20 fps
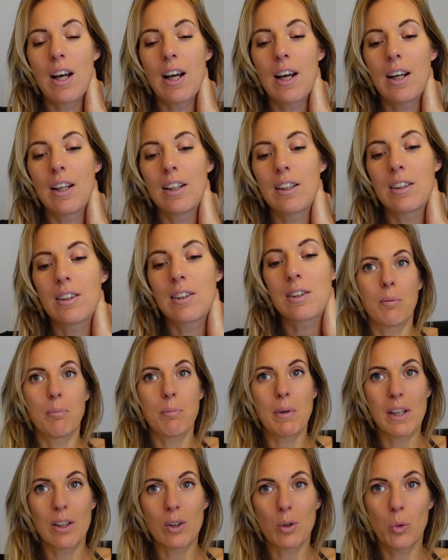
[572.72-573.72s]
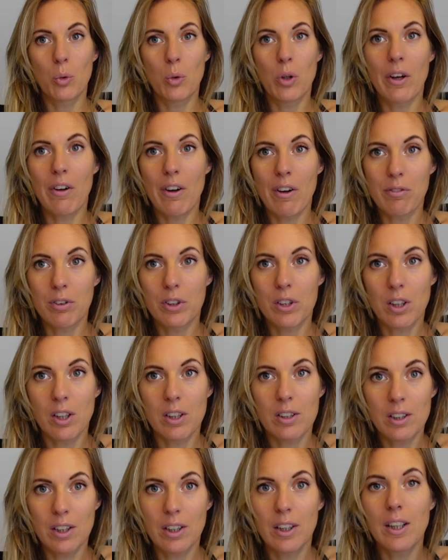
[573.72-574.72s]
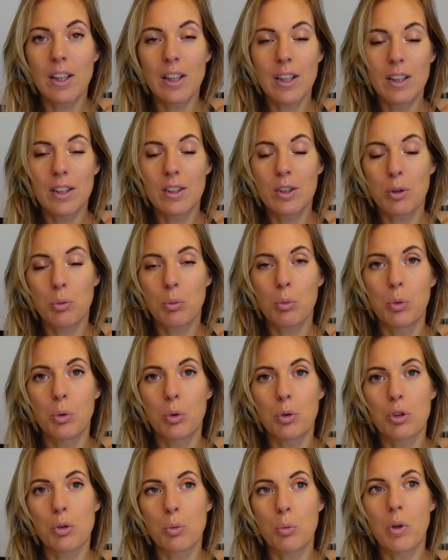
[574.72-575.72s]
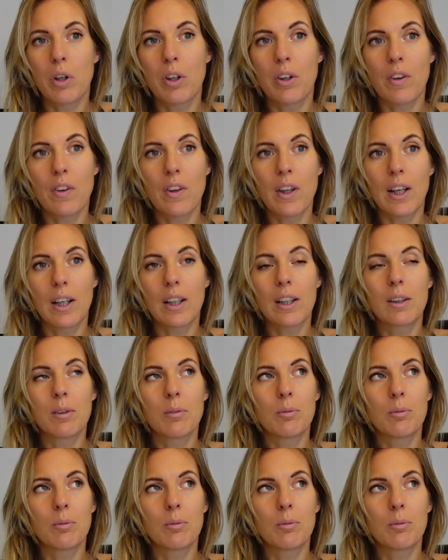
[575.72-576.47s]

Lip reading: and make all their advertising geared towards one thing.